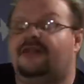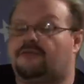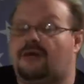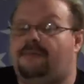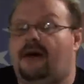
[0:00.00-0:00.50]

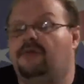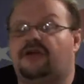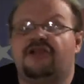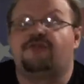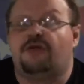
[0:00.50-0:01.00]
the
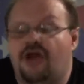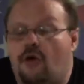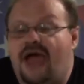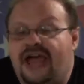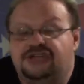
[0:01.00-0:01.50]
Republicans were
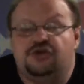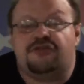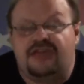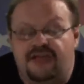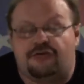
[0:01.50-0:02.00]
no
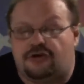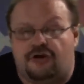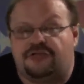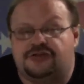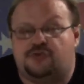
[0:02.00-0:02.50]
angels either
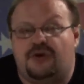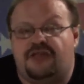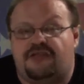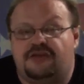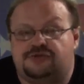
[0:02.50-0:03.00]
during the
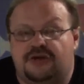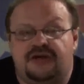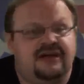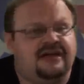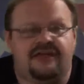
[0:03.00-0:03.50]
20th century.
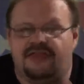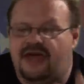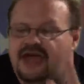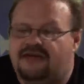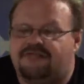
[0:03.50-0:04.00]

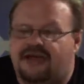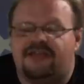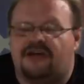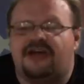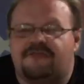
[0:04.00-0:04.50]
They
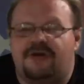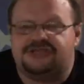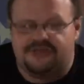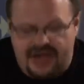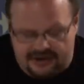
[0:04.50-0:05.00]
took as
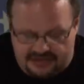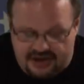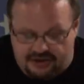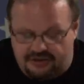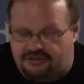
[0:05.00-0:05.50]
much of that as
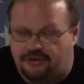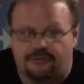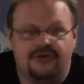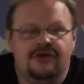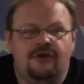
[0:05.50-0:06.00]
they could
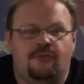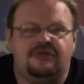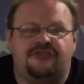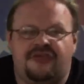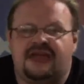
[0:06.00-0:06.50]
too.
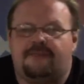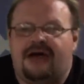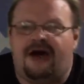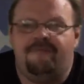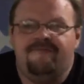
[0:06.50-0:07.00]
When you think
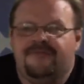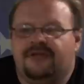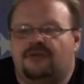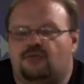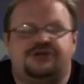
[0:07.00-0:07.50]
about
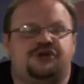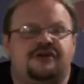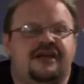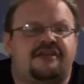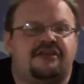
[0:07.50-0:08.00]

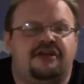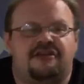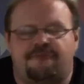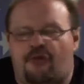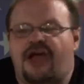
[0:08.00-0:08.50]
Richard Nixon and
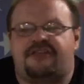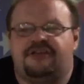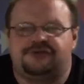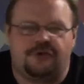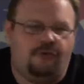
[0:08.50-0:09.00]
his price
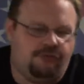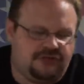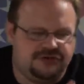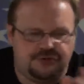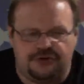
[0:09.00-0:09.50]

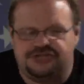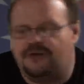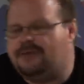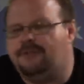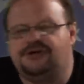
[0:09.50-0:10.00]
controls, and George
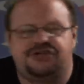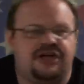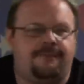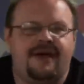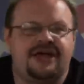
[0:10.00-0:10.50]
W. Bush
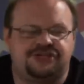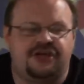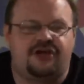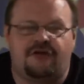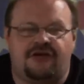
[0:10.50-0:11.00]
and
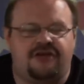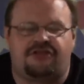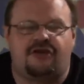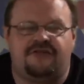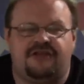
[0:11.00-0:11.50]
compassionate
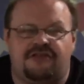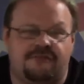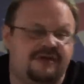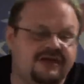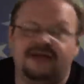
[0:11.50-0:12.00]

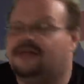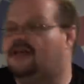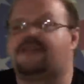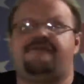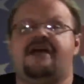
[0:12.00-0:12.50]
conservatism.
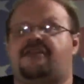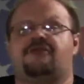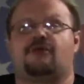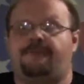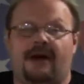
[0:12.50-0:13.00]
Let's face
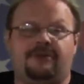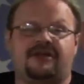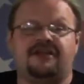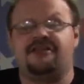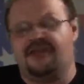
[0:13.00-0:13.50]
it, the
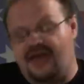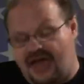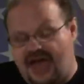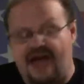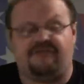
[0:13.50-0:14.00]
Republicans
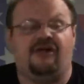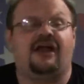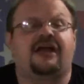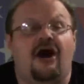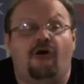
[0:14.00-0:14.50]
have a
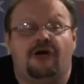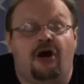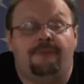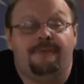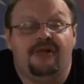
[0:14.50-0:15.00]
lot of
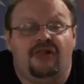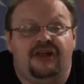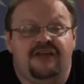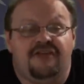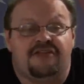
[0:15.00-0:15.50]

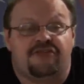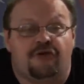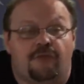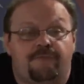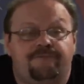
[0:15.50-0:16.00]
culpability in this
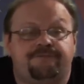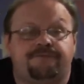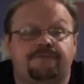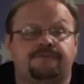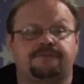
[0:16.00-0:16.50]
too.
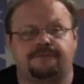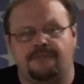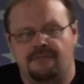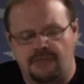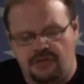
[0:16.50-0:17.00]

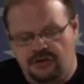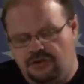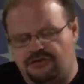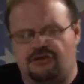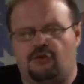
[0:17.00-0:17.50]

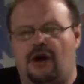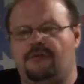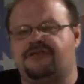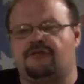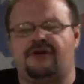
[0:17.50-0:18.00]
So
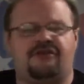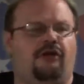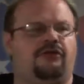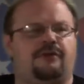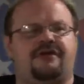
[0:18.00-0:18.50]
what was the
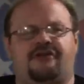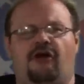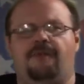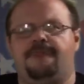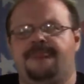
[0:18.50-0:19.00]
result? The
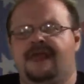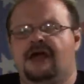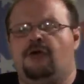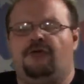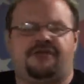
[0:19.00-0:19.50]
result
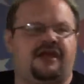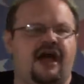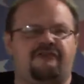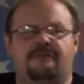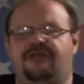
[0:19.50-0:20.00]
was a
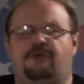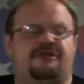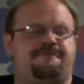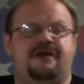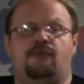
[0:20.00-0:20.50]
government that we
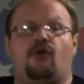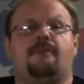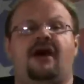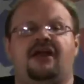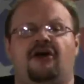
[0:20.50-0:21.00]
spent
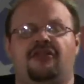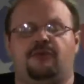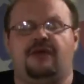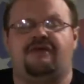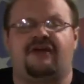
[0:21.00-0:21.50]
more money on
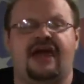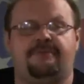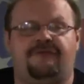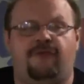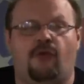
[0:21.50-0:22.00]
than we ever
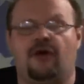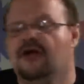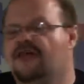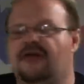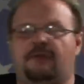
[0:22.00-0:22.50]
had
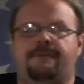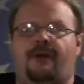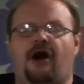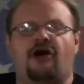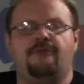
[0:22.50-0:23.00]
before, that we
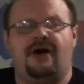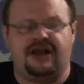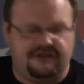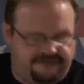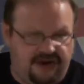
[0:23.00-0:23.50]
borrowed
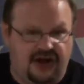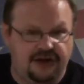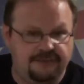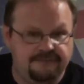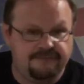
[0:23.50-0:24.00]
money to
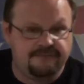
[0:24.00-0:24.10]
fund,